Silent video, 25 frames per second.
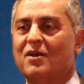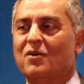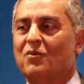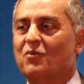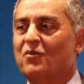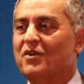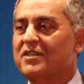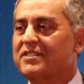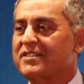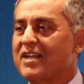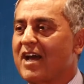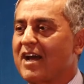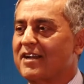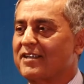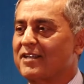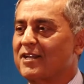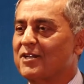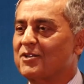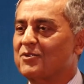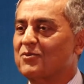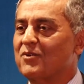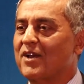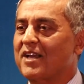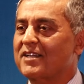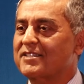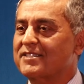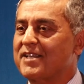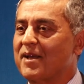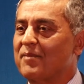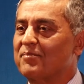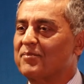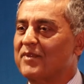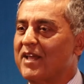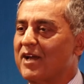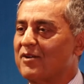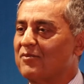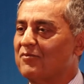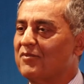We started to
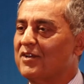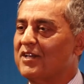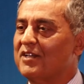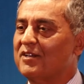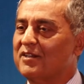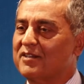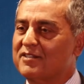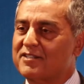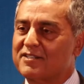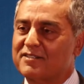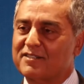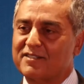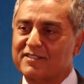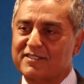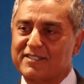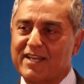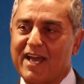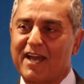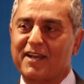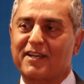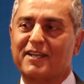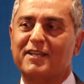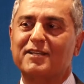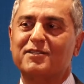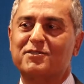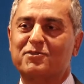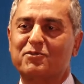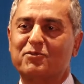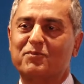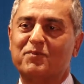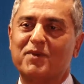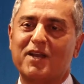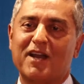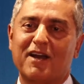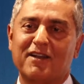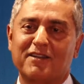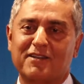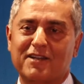accept that Sarkis should
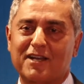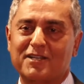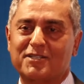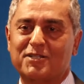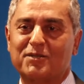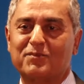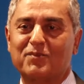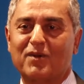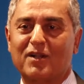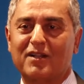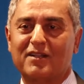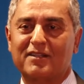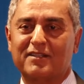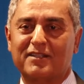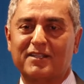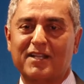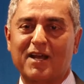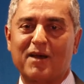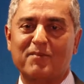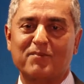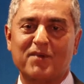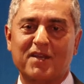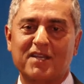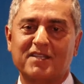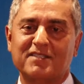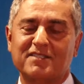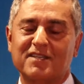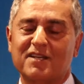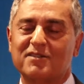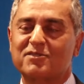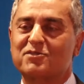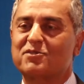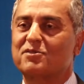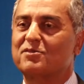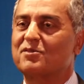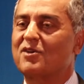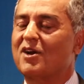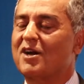be untouchable, Damais
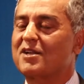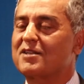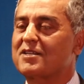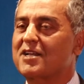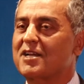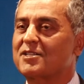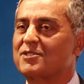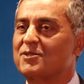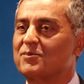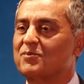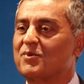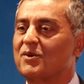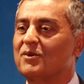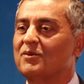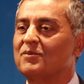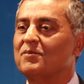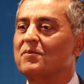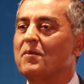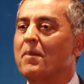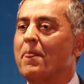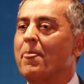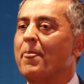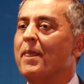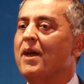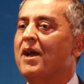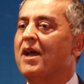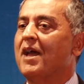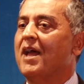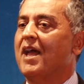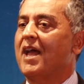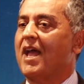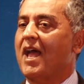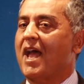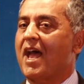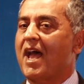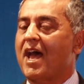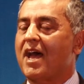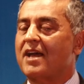are untouchable,
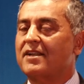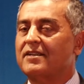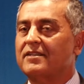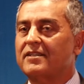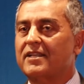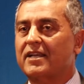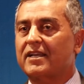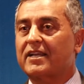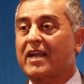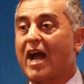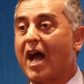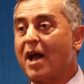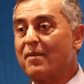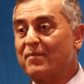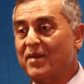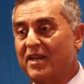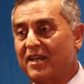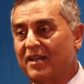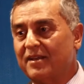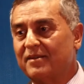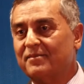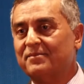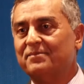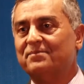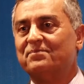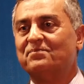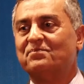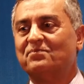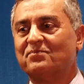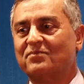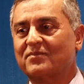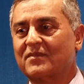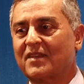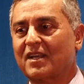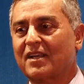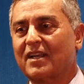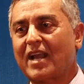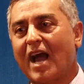and the
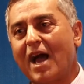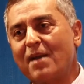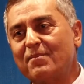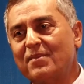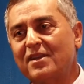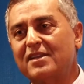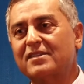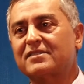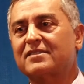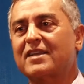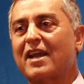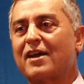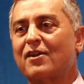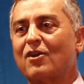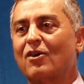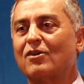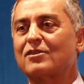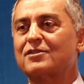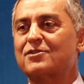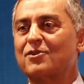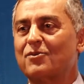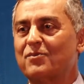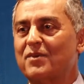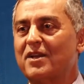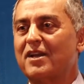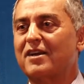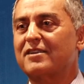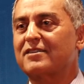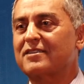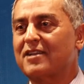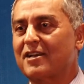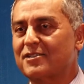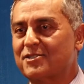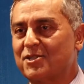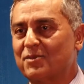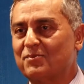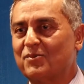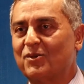Kamis can also be
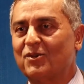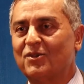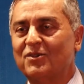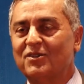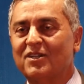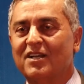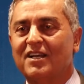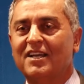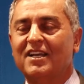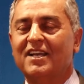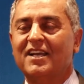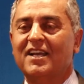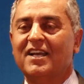untouchable,